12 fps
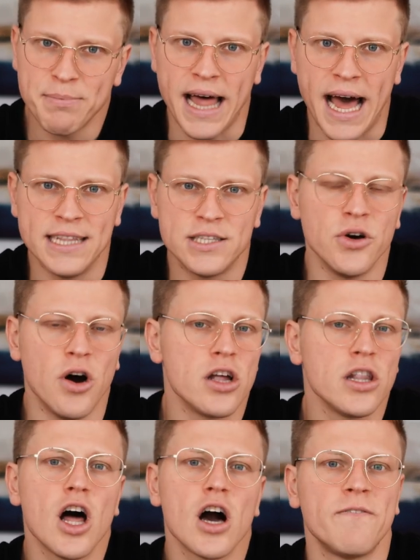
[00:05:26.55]
plan to
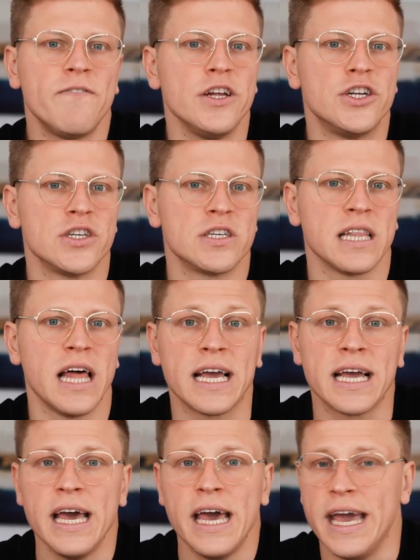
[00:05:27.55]
unlock features like